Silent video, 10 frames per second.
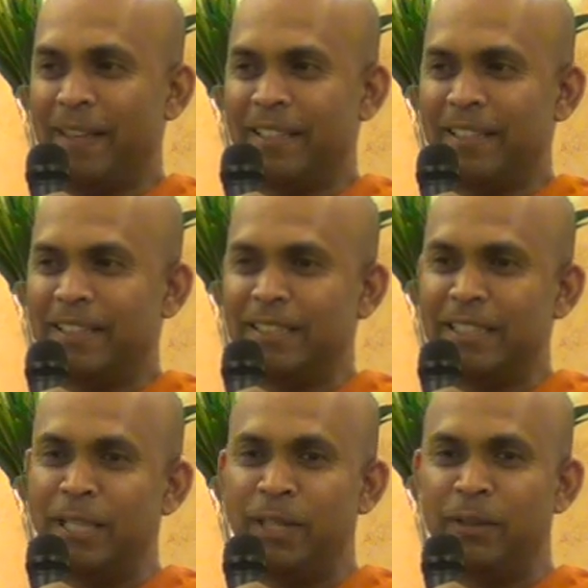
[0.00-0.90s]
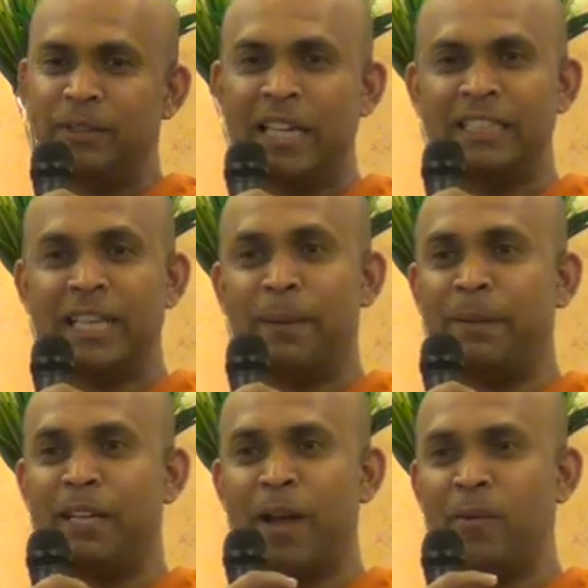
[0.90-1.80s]
If that is
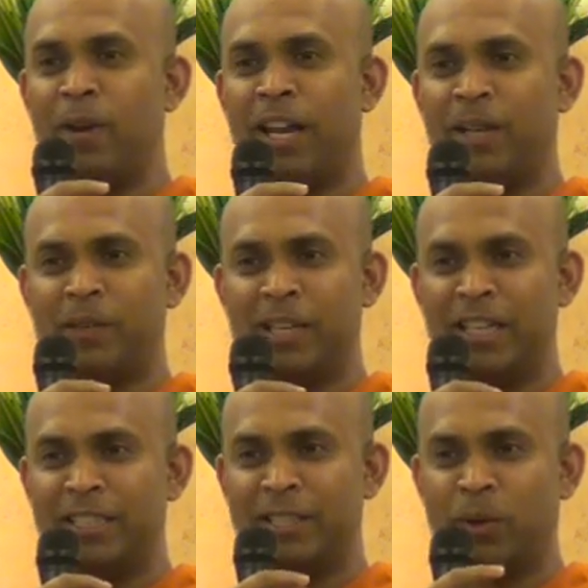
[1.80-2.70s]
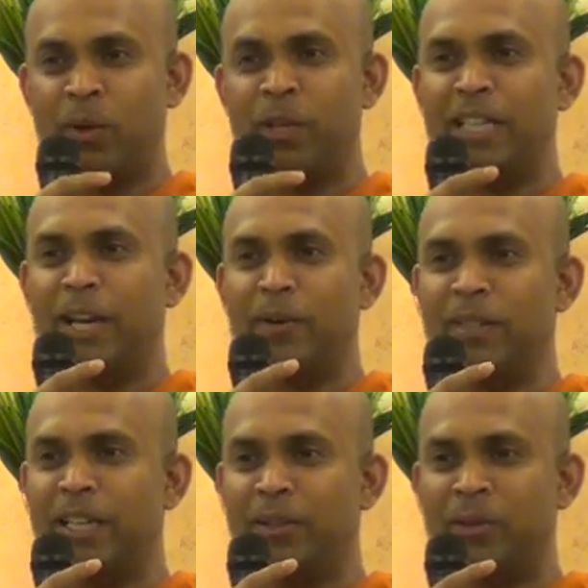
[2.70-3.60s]
happening, I would like to really slow it
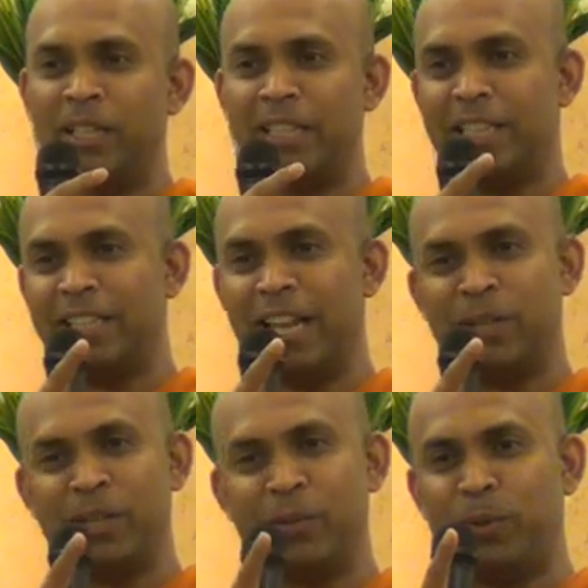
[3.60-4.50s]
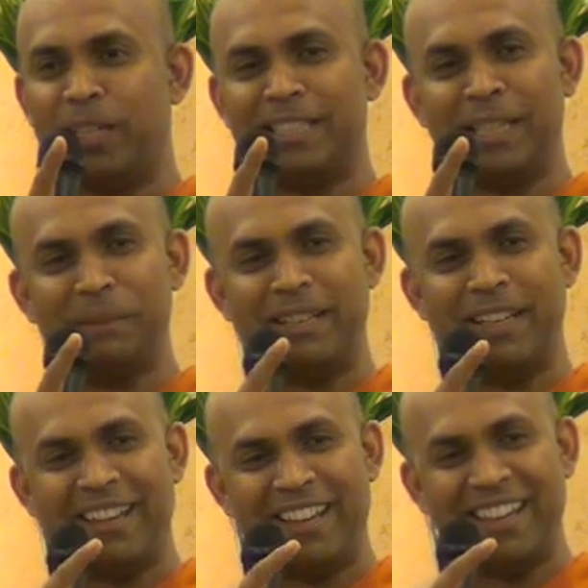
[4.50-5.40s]
down and only have to eat one time a
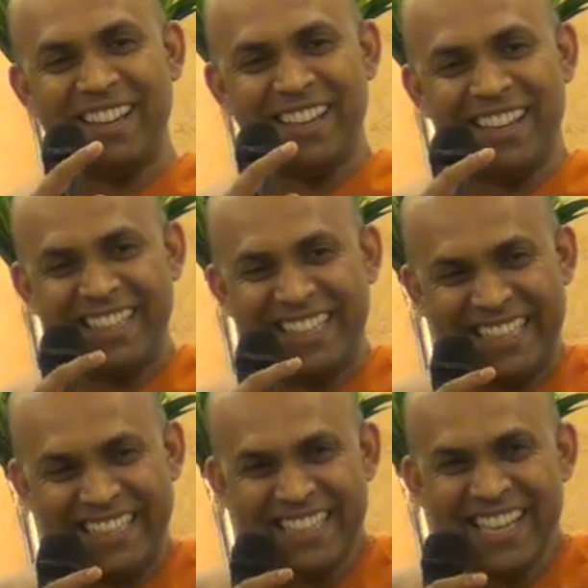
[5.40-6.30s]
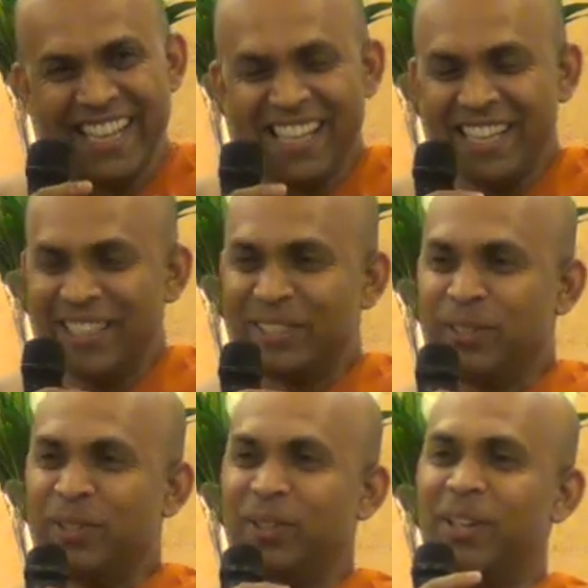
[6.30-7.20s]
day.
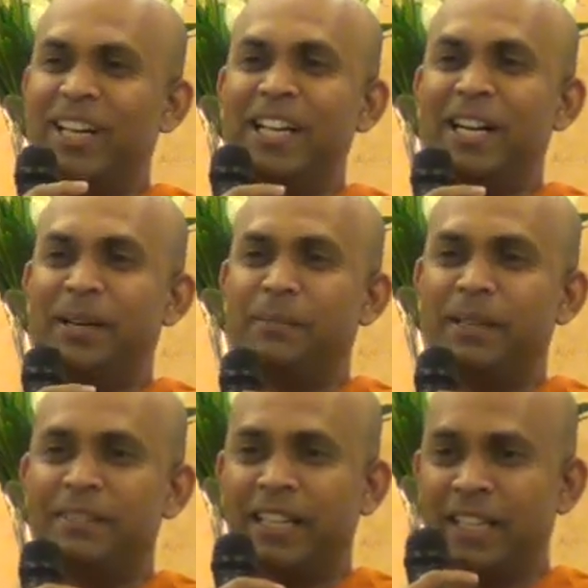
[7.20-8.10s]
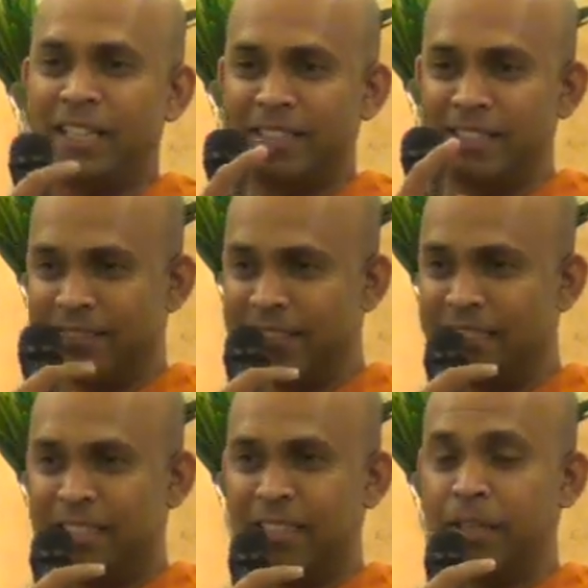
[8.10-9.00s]
So, but we can't,
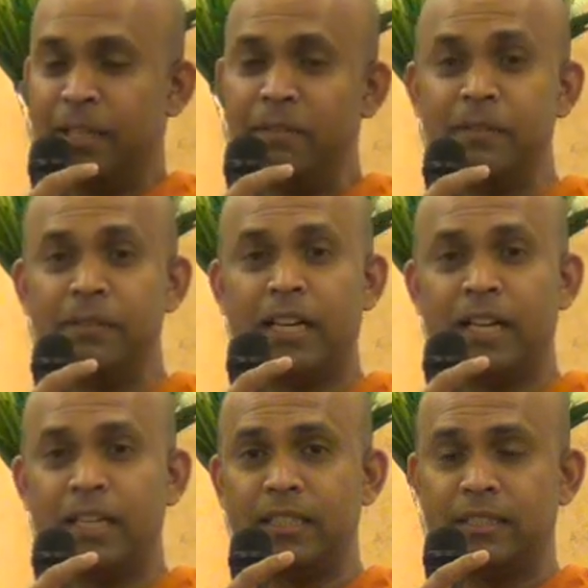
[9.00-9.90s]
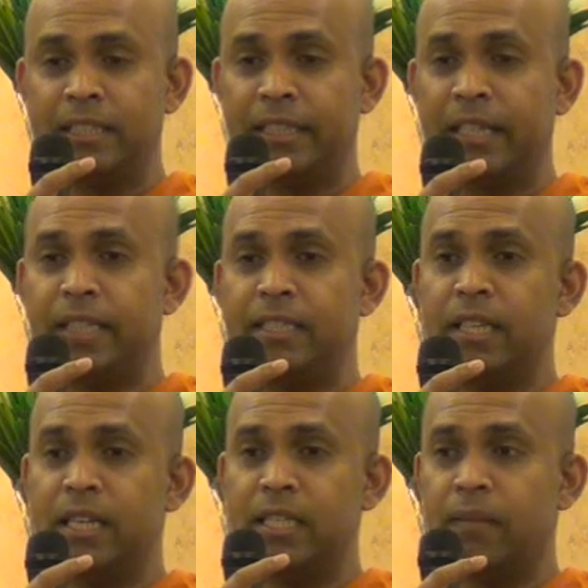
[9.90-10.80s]
even we can't directly
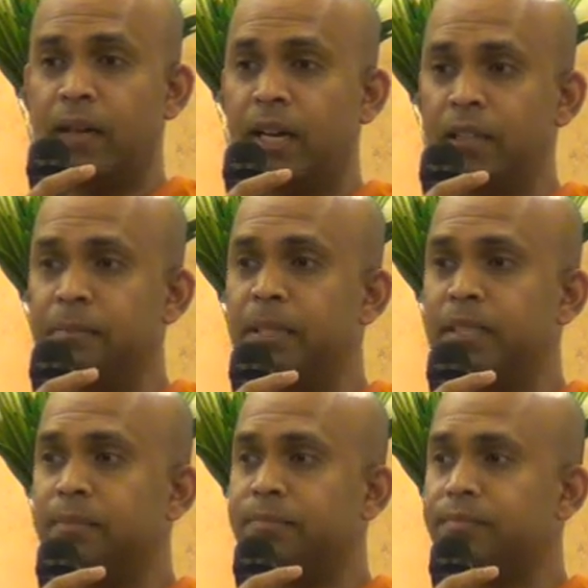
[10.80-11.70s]
change our heartbeat.